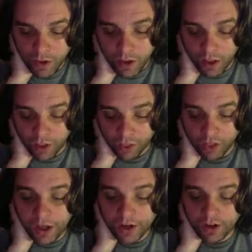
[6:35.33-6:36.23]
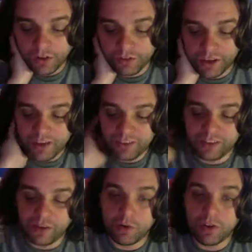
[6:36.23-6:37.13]
A lot of the cases
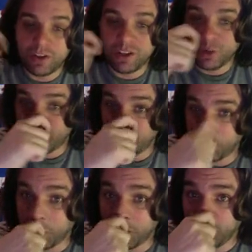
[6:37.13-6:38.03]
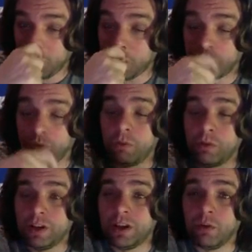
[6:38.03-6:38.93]
that we dealt with when
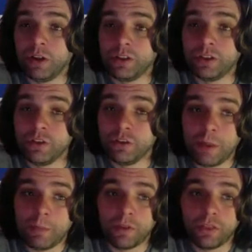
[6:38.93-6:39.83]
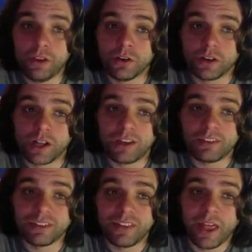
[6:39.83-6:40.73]
we dealt with newspaper theater,
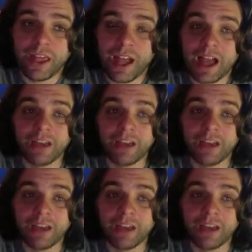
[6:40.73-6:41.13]
cases like Hine